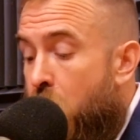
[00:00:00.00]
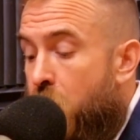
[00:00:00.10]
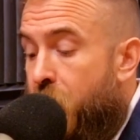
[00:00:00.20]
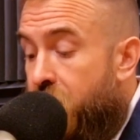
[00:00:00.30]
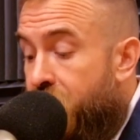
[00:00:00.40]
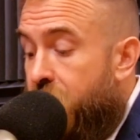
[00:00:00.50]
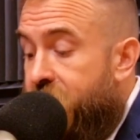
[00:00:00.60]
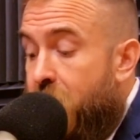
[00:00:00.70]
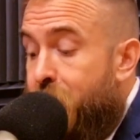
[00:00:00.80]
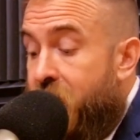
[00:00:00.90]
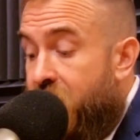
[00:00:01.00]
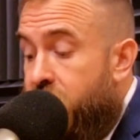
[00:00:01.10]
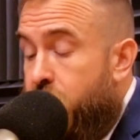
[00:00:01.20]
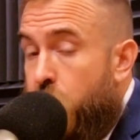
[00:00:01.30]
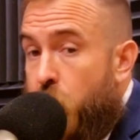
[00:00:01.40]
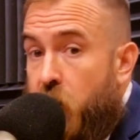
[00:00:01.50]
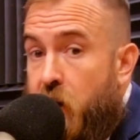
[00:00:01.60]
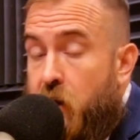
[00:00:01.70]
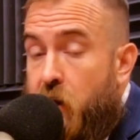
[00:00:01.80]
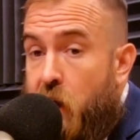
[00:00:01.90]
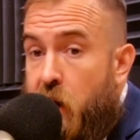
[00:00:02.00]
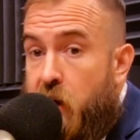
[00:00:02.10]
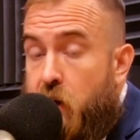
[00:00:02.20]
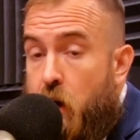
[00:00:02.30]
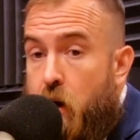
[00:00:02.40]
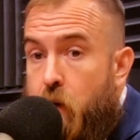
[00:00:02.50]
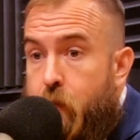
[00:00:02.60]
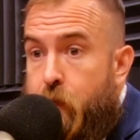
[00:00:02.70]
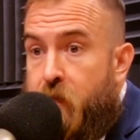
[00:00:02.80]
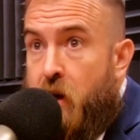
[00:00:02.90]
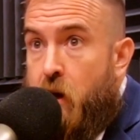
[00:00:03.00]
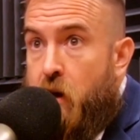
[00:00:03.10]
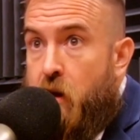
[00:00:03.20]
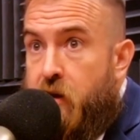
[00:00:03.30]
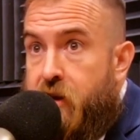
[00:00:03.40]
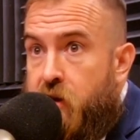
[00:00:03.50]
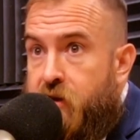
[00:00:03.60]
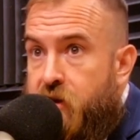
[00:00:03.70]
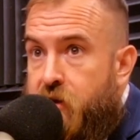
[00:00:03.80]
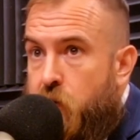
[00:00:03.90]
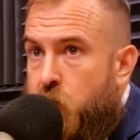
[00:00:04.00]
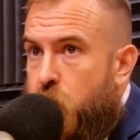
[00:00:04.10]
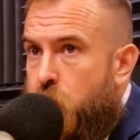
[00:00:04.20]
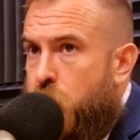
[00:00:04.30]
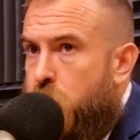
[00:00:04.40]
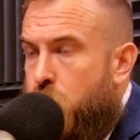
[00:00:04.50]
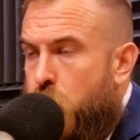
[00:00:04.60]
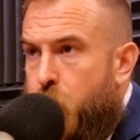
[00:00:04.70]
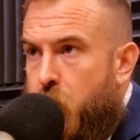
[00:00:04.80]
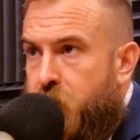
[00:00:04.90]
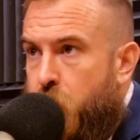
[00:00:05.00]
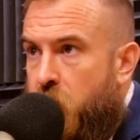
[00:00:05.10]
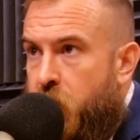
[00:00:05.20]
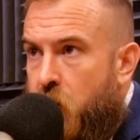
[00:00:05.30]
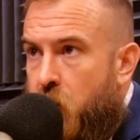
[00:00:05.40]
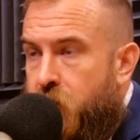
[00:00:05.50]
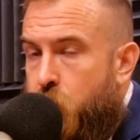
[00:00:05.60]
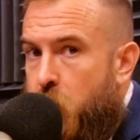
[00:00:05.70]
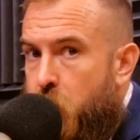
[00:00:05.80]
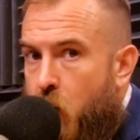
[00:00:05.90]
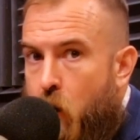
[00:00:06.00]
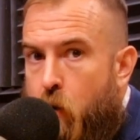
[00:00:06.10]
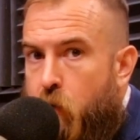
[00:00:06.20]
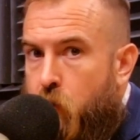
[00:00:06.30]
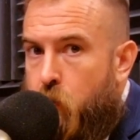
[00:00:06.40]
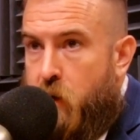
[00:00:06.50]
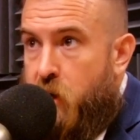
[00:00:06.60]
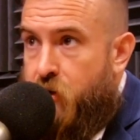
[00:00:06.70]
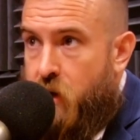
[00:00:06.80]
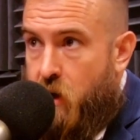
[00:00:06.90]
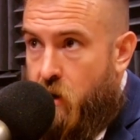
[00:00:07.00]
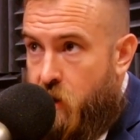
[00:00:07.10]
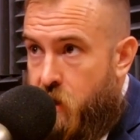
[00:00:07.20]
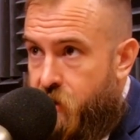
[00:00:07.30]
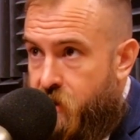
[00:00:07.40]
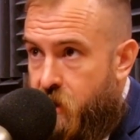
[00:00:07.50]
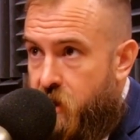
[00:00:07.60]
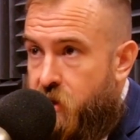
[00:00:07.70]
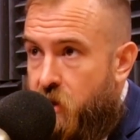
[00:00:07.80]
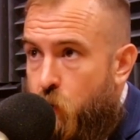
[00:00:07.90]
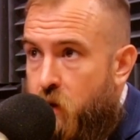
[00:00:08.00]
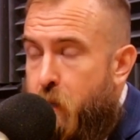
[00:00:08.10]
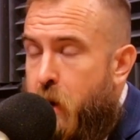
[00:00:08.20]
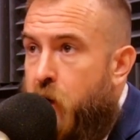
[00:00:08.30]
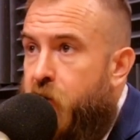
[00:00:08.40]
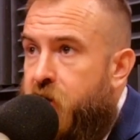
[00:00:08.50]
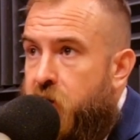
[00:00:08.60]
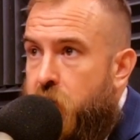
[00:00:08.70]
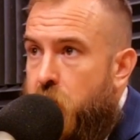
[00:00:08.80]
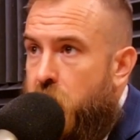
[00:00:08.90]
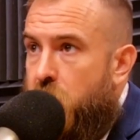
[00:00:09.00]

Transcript: For the first time in history, really, like there's this super sweeping, overreaching legislation where the penalties they're